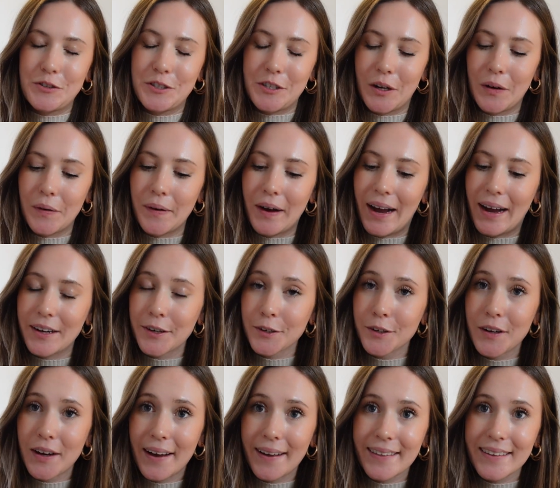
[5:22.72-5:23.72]
So I
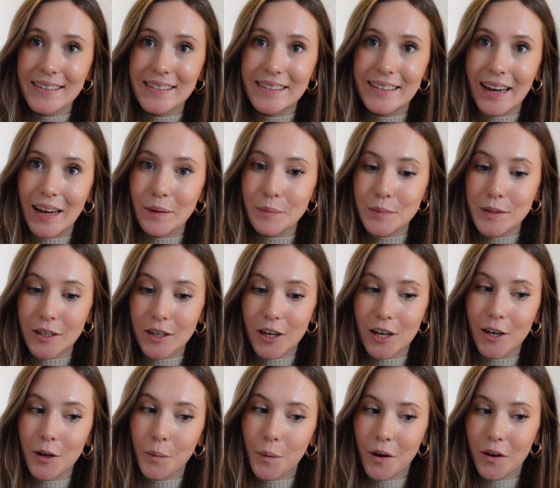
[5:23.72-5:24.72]
don't know how the stamps are
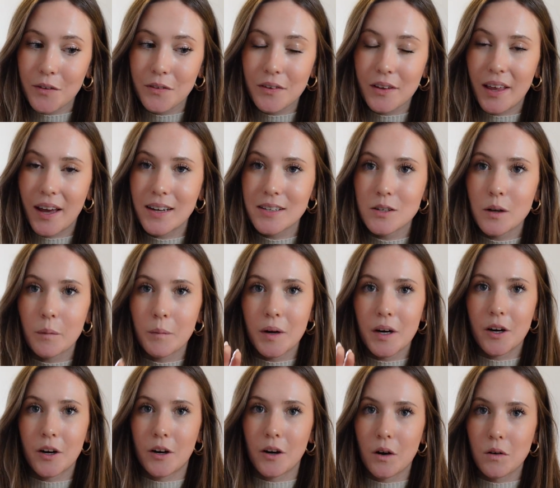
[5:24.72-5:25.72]
gonna work for that, so I'm
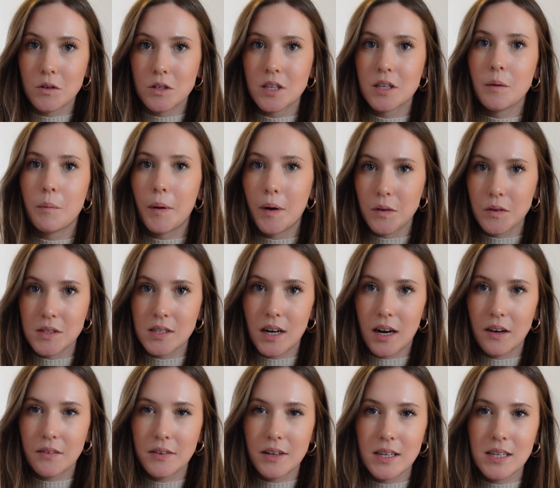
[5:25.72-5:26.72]
gonna go to the post
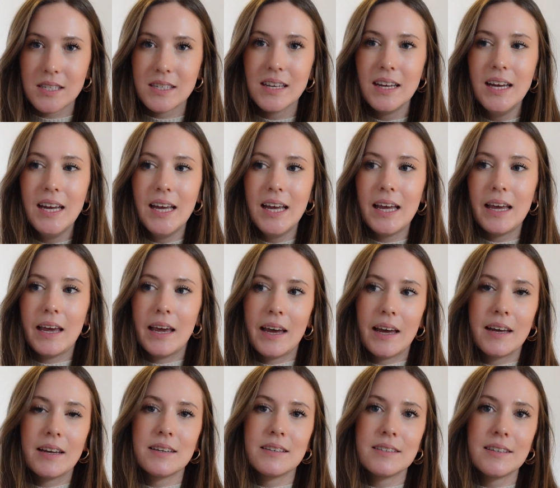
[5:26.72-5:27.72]
office
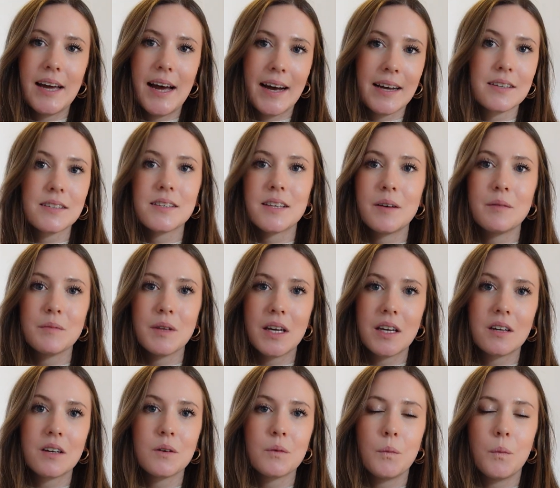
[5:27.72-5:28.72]
and ask them
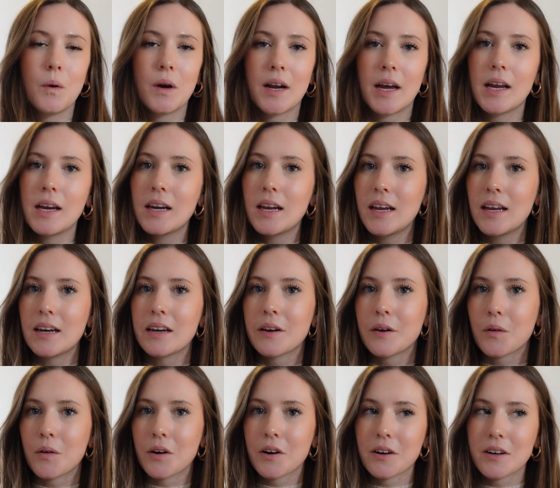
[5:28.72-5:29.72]
like what I need
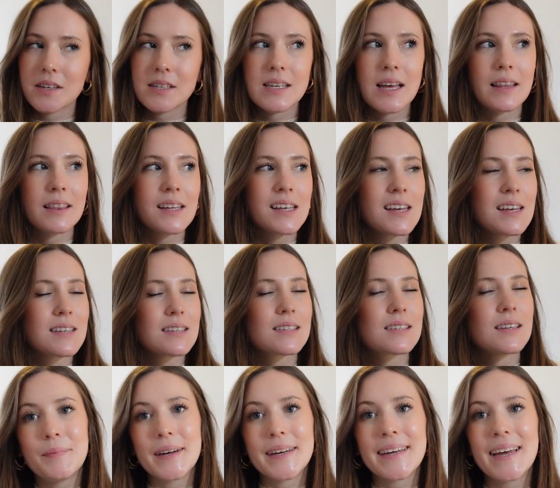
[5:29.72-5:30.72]
in order to send
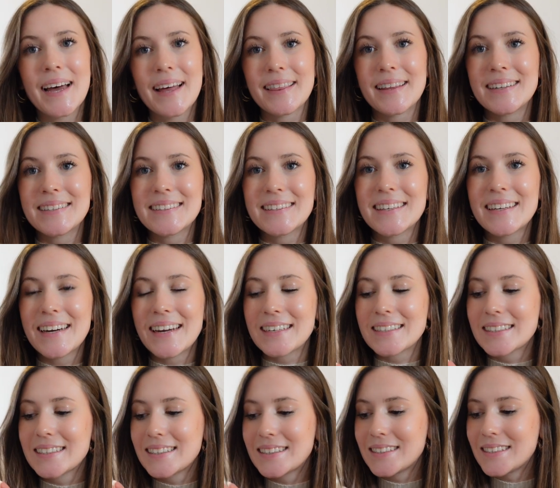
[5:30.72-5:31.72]
these. But yeah, that's the
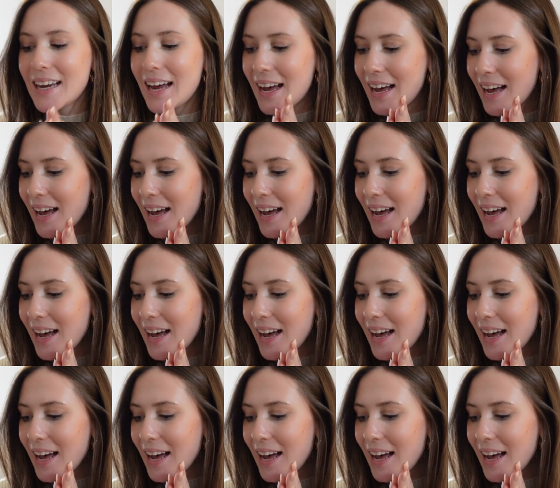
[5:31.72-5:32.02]
next step.